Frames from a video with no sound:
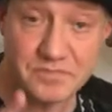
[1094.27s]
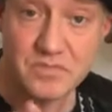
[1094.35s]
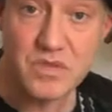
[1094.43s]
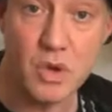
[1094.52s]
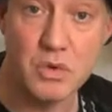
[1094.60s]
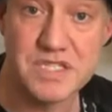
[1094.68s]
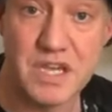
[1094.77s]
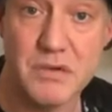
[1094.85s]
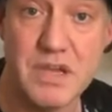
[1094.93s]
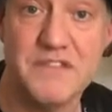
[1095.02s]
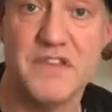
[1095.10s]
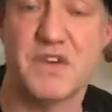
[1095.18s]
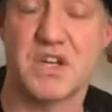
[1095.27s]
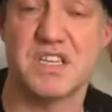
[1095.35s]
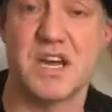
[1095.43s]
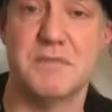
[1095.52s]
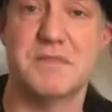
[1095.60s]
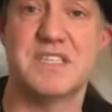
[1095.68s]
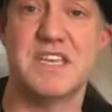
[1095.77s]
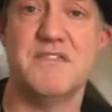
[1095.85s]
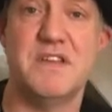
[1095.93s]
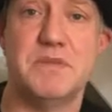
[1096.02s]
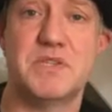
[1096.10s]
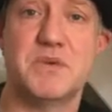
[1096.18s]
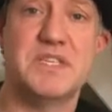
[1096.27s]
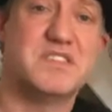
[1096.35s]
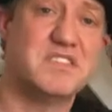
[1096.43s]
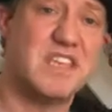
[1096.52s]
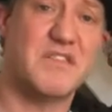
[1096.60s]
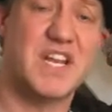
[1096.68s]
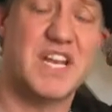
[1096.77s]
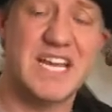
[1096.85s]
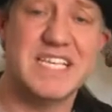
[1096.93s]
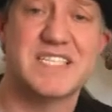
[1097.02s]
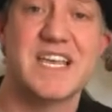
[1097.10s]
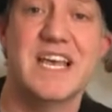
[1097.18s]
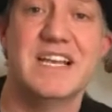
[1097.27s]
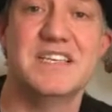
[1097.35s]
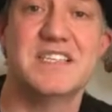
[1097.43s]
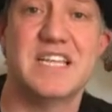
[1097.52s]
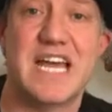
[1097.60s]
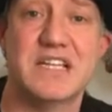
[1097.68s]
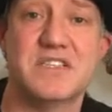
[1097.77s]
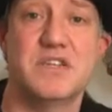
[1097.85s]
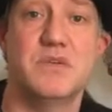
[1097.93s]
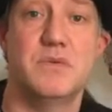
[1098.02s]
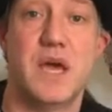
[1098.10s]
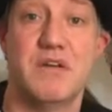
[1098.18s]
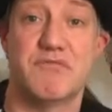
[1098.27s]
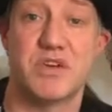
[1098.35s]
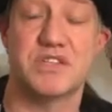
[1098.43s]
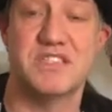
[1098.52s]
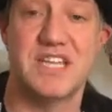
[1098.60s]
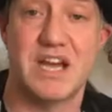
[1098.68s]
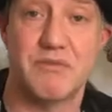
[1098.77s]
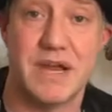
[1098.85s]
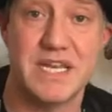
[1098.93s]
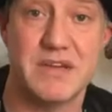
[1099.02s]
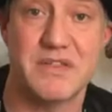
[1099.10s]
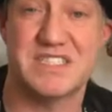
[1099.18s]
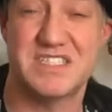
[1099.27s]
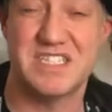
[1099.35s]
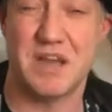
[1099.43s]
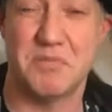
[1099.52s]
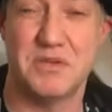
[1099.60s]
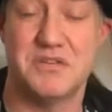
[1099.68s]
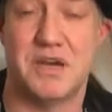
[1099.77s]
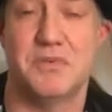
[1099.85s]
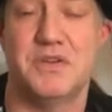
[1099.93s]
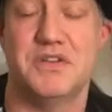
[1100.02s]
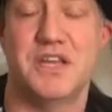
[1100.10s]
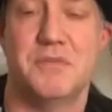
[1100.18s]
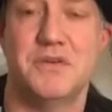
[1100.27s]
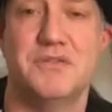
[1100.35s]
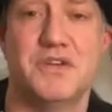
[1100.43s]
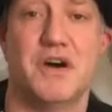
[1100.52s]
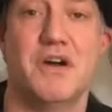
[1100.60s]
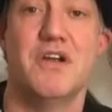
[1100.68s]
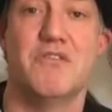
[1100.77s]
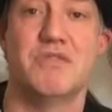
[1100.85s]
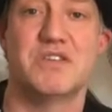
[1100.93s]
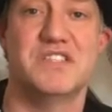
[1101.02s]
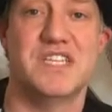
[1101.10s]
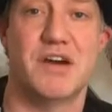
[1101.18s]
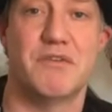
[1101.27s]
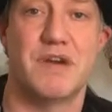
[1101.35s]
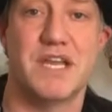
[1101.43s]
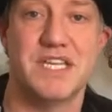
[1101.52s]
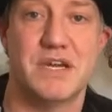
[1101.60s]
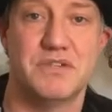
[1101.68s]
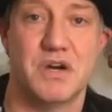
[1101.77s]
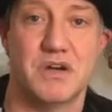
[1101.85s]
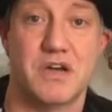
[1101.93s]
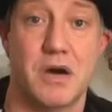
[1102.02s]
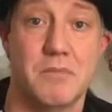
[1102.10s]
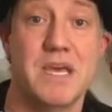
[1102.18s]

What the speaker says: Also, if you've got time this evening between 7 and 8, listen out to Rossendale Radio. That's www.rossendaleradio.com.